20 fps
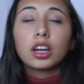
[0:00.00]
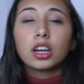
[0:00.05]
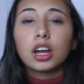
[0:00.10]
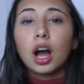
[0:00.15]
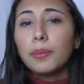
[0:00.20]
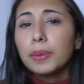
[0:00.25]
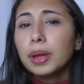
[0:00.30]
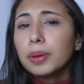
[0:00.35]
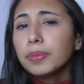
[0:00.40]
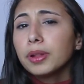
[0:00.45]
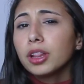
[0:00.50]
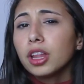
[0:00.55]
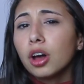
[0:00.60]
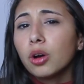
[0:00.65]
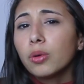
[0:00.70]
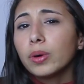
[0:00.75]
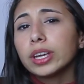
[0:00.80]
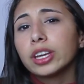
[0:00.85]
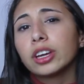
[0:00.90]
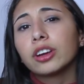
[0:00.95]
Comment
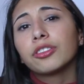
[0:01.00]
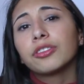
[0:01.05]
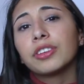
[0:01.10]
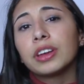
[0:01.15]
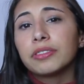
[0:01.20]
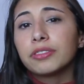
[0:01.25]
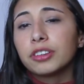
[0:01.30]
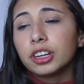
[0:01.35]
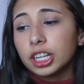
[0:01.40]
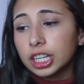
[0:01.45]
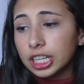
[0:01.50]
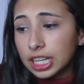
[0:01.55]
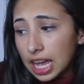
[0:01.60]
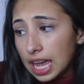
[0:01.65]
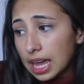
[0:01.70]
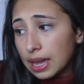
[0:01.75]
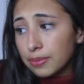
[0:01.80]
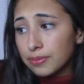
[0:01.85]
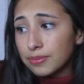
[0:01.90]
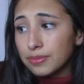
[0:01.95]
below what your favorite
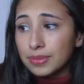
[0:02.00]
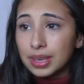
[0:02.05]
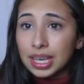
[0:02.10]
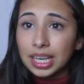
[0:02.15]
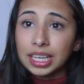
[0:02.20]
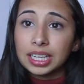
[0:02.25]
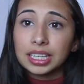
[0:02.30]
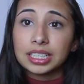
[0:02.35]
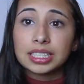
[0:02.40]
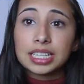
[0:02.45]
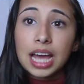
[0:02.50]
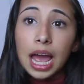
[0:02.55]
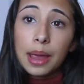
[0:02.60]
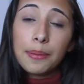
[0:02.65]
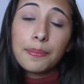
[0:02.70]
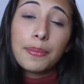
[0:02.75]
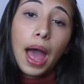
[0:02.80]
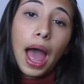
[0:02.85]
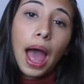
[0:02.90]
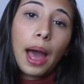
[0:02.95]
gaming
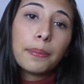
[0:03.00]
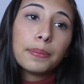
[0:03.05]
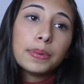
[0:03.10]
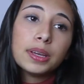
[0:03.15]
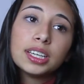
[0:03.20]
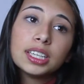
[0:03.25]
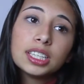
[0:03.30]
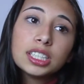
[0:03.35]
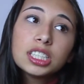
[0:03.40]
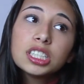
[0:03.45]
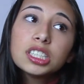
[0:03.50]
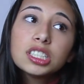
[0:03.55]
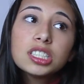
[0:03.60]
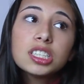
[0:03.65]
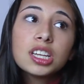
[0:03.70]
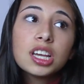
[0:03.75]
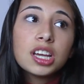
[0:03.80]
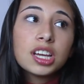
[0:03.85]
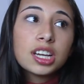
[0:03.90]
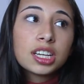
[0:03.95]
type app
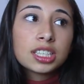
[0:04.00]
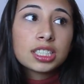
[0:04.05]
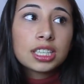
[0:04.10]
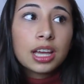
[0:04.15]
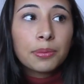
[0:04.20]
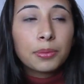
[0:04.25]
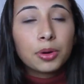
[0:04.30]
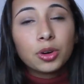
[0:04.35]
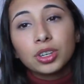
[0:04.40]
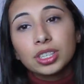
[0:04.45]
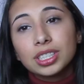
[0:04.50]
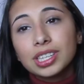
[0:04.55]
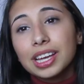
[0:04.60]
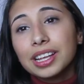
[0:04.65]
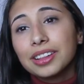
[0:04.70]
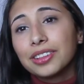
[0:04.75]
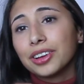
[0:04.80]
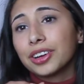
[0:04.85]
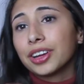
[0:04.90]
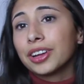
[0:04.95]
is because I'm always
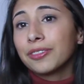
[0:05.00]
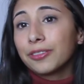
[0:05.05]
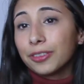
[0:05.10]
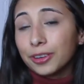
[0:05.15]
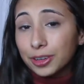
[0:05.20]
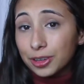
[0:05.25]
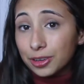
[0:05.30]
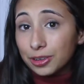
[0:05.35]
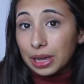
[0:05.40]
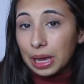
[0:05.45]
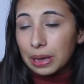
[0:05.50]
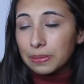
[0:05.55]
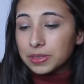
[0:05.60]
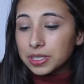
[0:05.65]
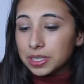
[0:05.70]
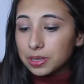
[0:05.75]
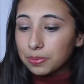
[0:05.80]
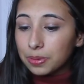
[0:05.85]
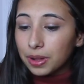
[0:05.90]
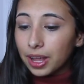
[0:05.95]
like looking for new
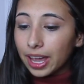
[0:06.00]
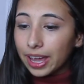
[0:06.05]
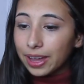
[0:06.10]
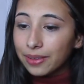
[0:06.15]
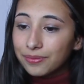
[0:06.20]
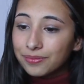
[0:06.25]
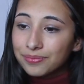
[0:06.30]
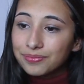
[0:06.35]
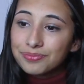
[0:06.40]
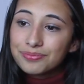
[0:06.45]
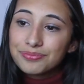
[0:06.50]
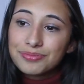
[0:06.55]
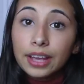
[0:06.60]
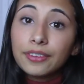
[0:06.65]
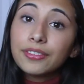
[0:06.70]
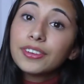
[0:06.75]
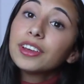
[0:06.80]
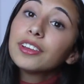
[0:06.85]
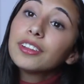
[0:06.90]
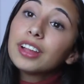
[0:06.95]
games to play.
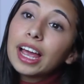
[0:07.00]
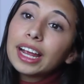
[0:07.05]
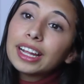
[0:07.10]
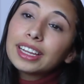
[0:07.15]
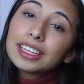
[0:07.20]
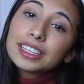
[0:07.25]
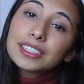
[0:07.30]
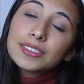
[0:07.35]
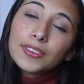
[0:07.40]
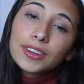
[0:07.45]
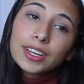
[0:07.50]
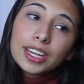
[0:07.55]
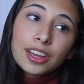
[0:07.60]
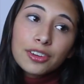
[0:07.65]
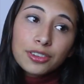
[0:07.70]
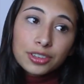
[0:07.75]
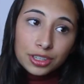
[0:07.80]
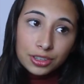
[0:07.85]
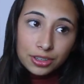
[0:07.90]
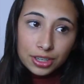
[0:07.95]
If you like this
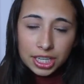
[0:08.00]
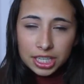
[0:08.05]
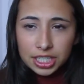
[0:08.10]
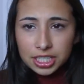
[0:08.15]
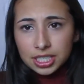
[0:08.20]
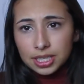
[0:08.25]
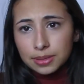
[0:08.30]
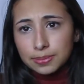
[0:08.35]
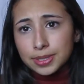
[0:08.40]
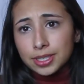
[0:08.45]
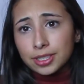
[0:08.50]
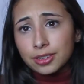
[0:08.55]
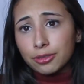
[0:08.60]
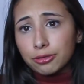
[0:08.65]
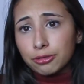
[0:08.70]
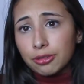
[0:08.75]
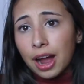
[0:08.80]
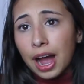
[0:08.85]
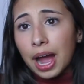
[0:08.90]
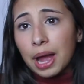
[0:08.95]
video, you can
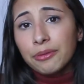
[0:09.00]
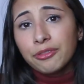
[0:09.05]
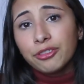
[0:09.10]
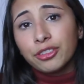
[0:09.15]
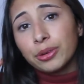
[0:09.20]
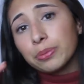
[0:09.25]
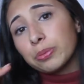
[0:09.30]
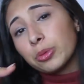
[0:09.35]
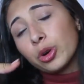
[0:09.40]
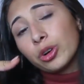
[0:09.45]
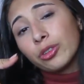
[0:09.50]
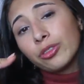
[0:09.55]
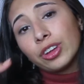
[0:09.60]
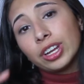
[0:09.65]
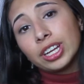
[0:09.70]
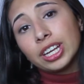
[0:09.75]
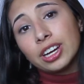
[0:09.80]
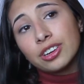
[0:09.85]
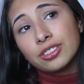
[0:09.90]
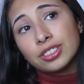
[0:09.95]
subscribe for more
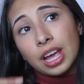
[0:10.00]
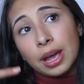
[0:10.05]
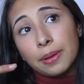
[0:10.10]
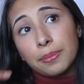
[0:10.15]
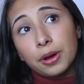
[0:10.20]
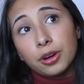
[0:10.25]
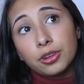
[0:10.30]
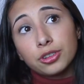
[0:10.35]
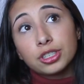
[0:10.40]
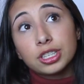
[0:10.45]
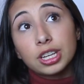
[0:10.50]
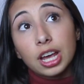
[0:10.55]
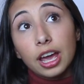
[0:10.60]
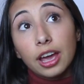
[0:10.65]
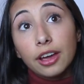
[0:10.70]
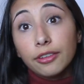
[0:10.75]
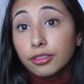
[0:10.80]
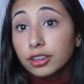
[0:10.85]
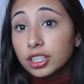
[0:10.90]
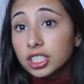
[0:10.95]
videos I post
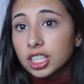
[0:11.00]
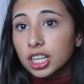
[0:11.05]
every